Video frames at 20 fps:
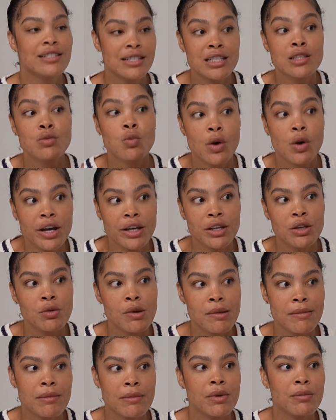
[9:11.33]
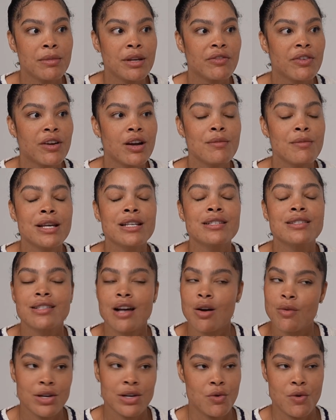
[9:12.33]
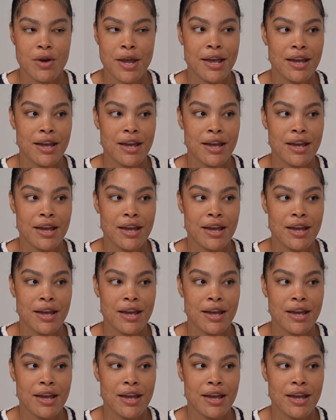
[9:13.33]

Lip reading: is what you remember me from is so annoying.